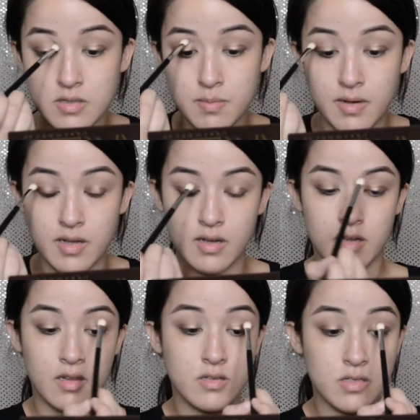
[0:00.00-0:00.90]
to blend
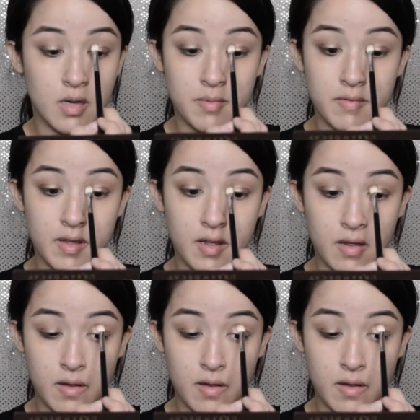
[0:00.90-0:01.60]
the top of it.